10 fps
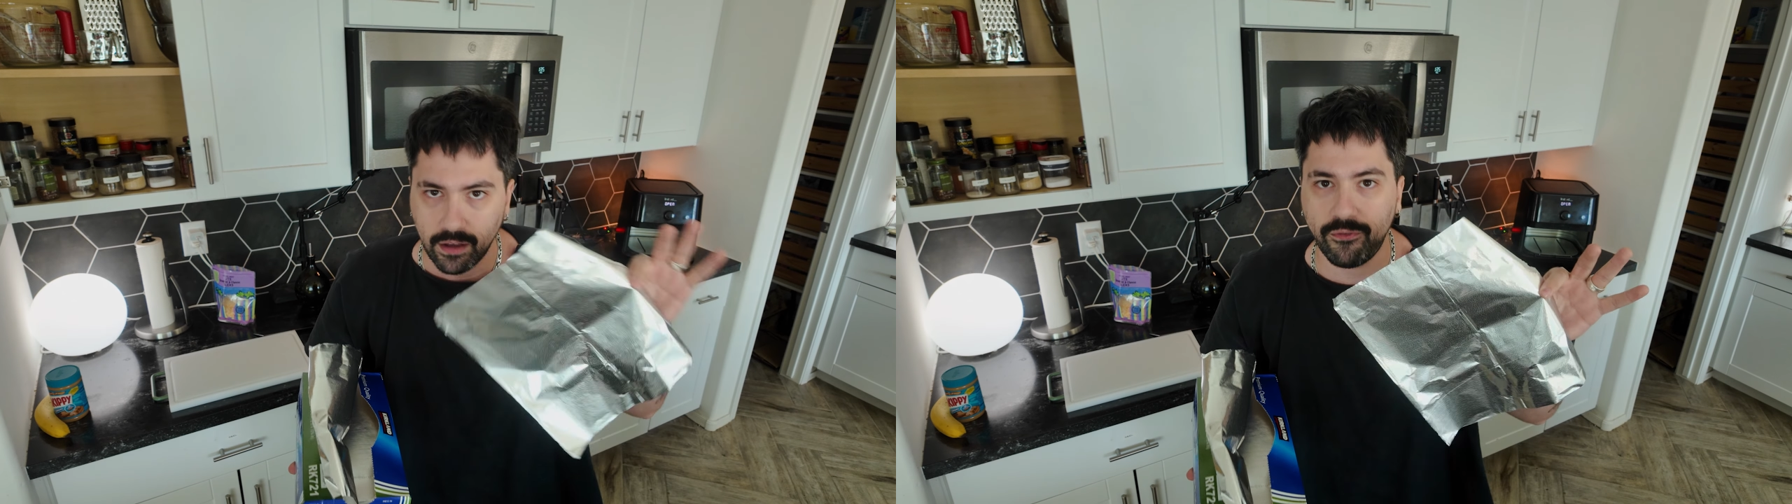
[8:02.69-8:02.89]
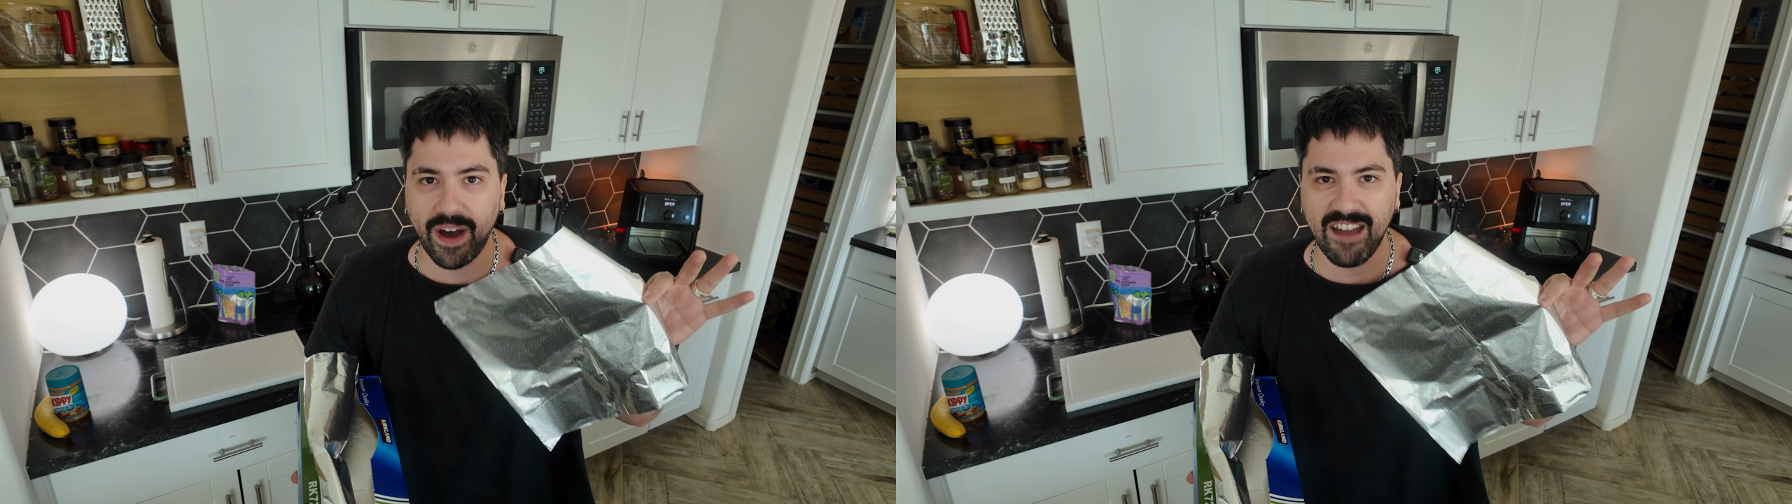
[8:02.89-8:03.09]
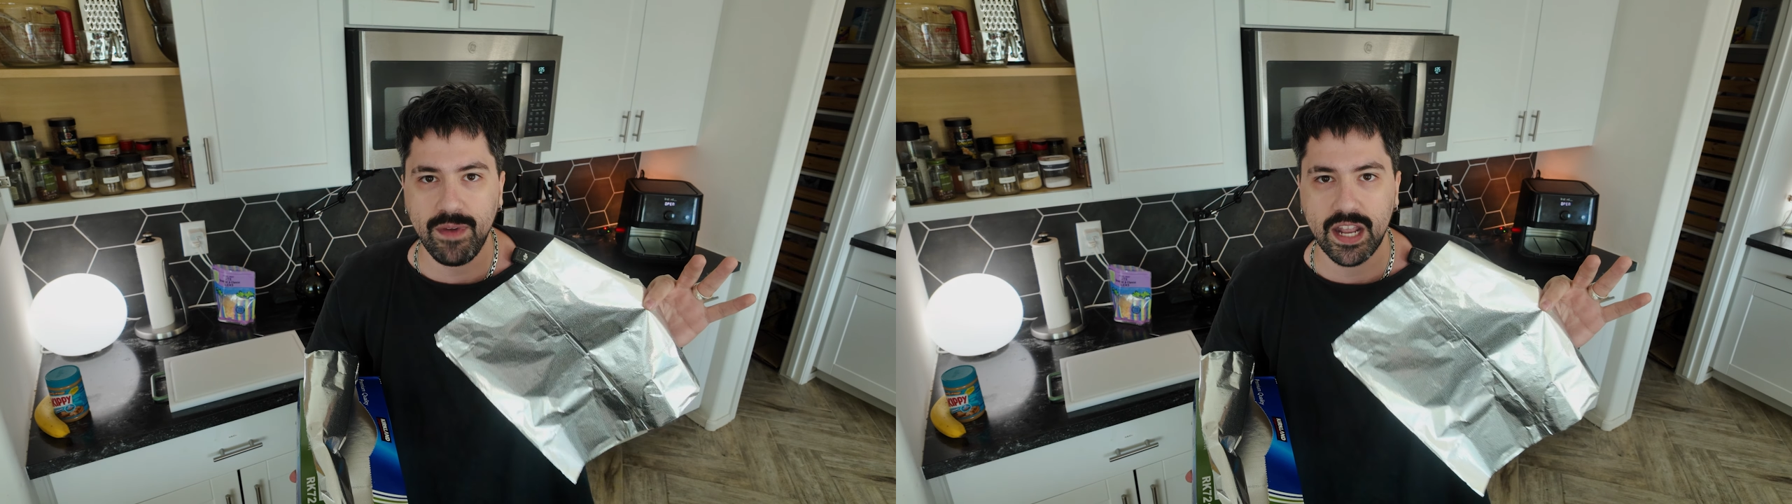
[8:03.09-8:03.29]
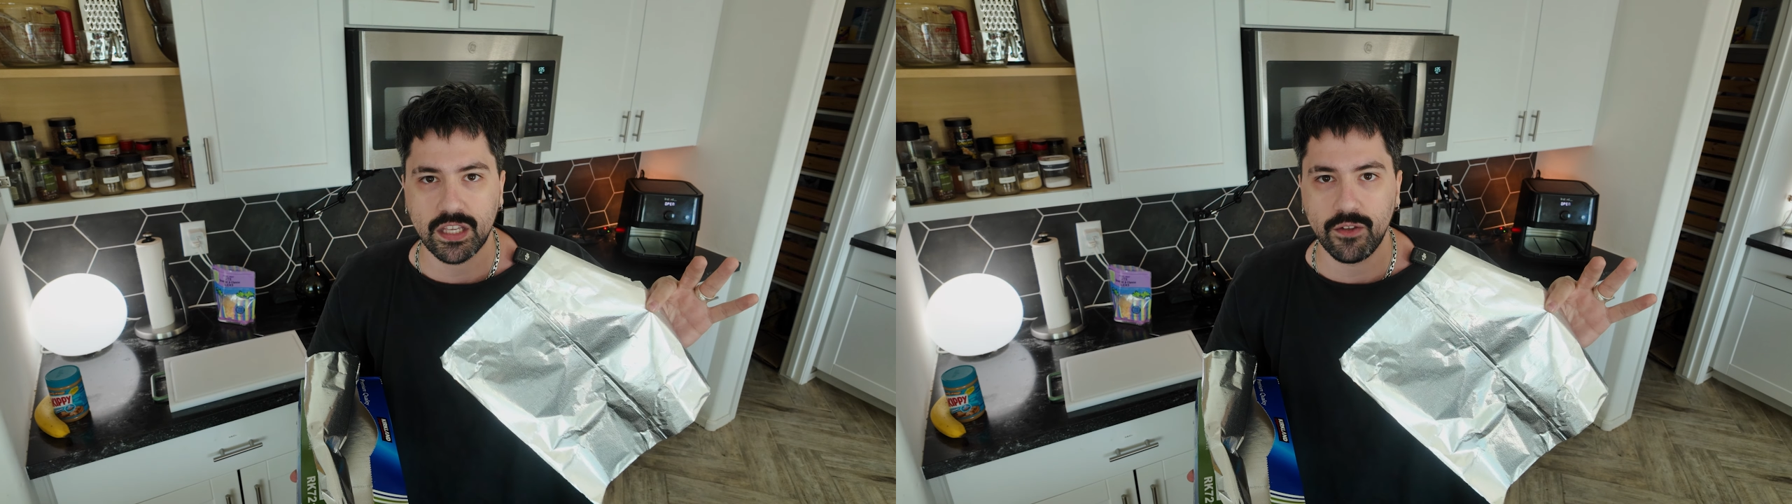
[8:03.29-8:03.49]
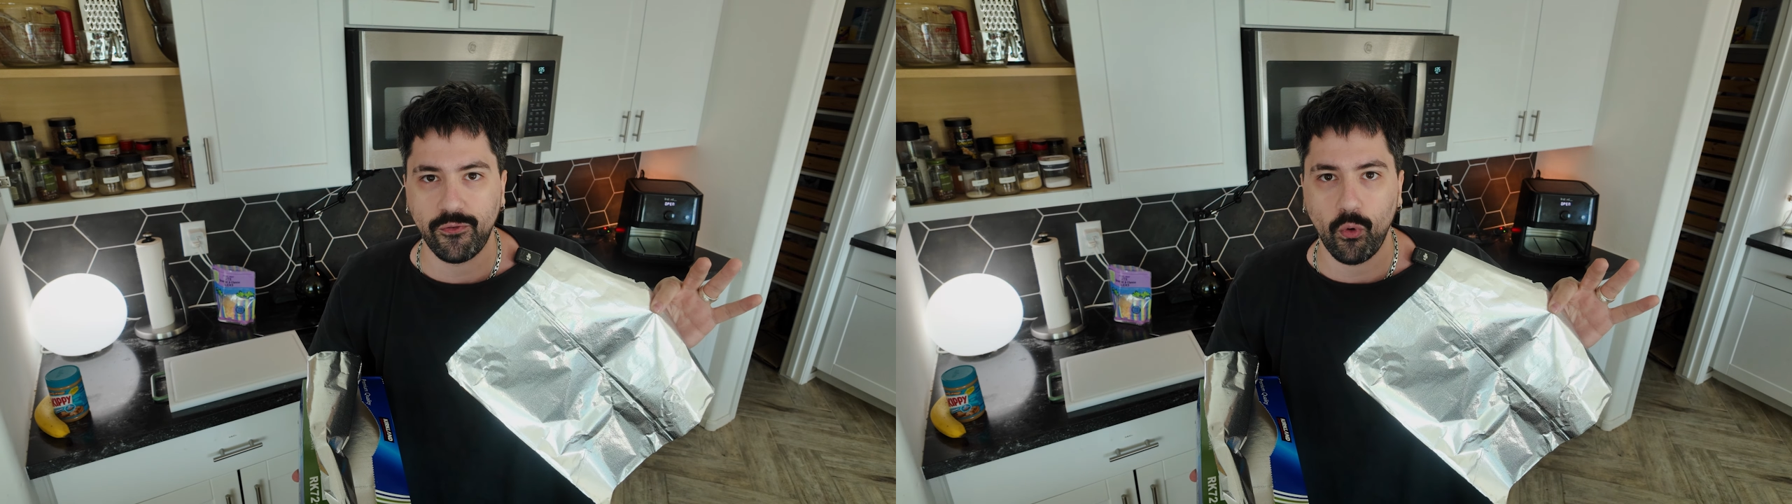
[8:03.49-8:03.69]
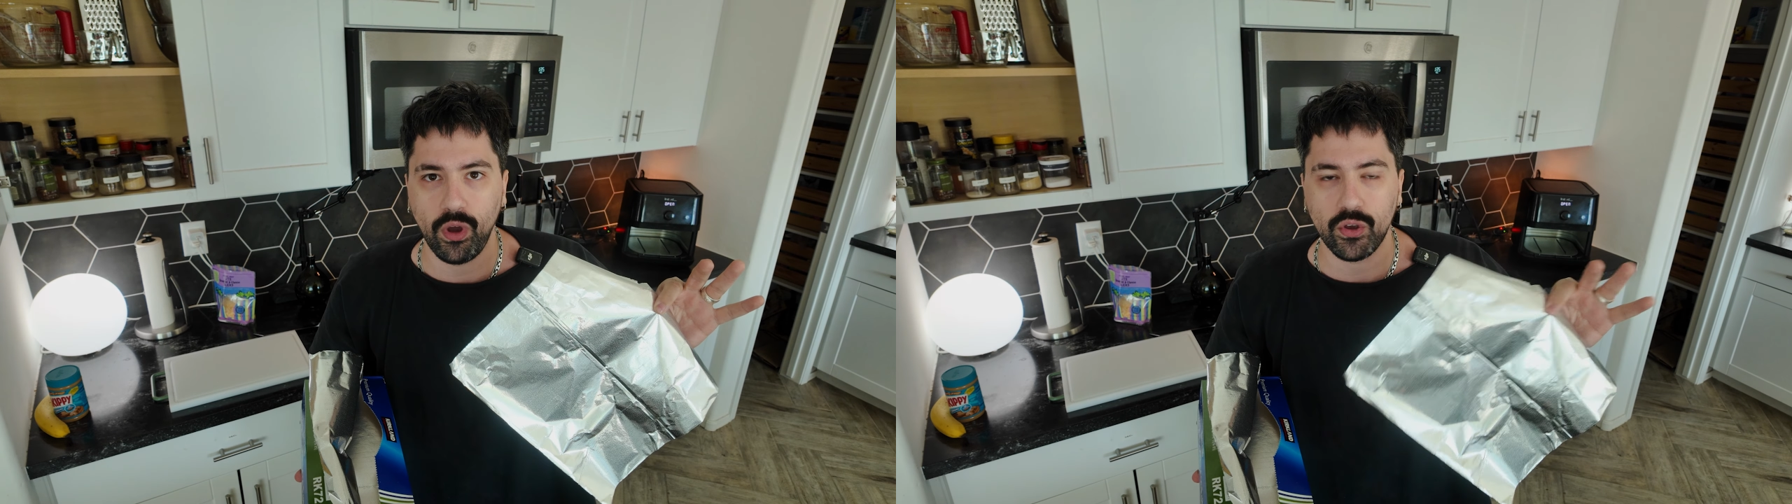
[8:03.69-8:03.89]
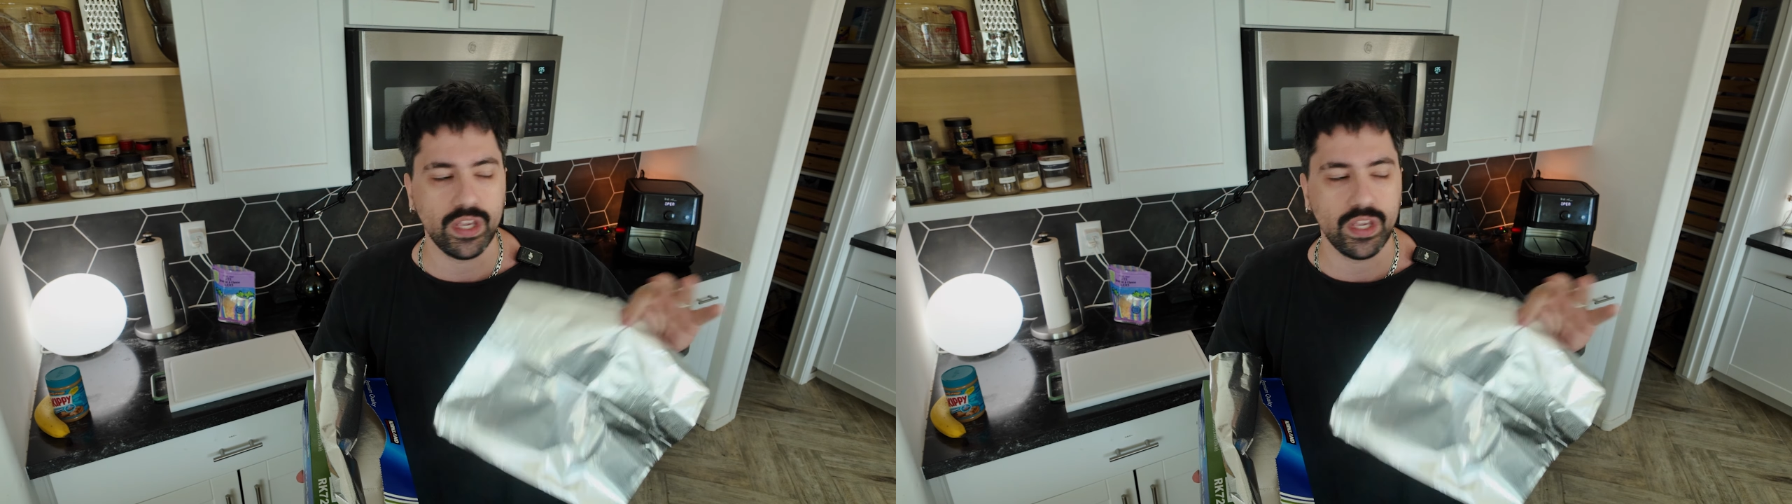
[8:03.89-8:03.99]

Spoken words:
5 minutes in the foil